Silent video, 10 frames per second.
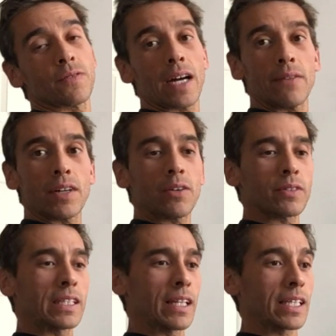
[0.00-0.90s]
5 now,
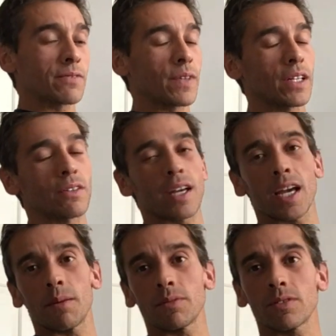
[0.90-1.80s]
he likes video
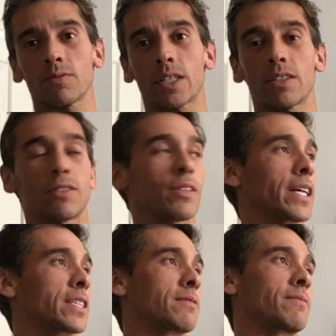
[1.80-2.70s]
games. We could do
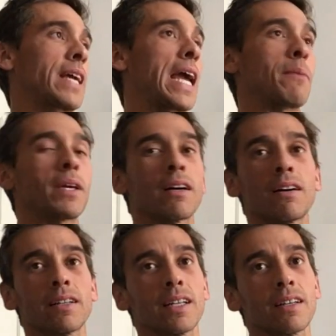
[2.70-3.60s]
like gaming
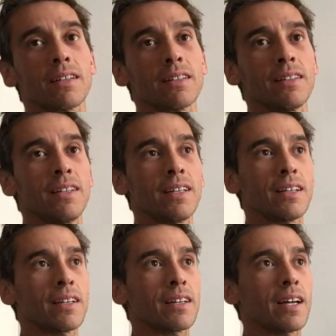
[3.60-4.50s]
on here.
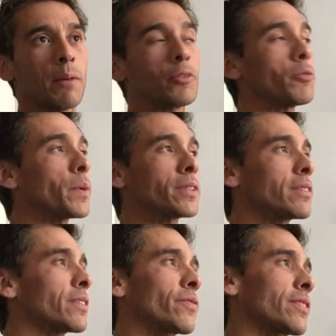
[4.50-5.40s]
I'm gonna do a bunch
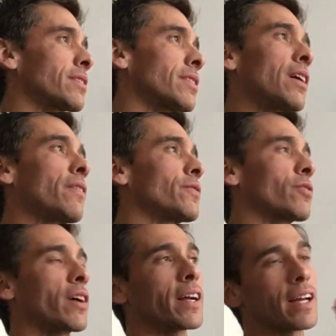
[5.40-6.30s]
of different stuff,
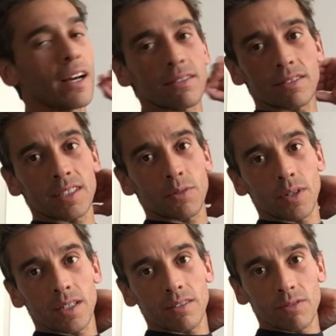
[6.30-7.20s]
try it out, see
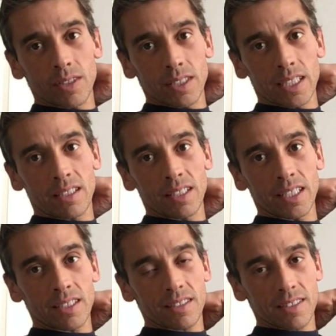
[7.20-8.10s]
what really
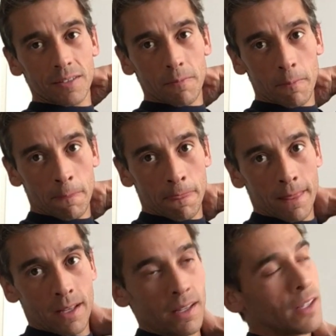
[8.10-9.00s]
clicks
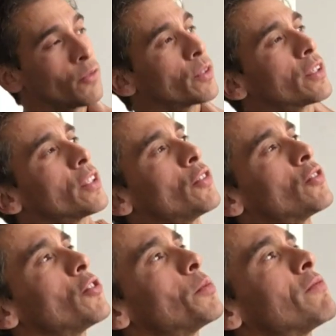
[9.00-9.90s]
with the
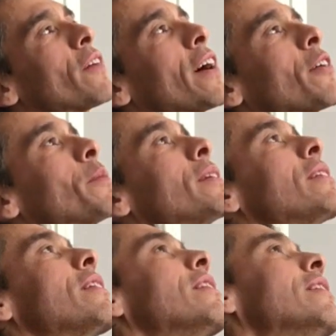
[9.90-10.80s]
YouTube environment.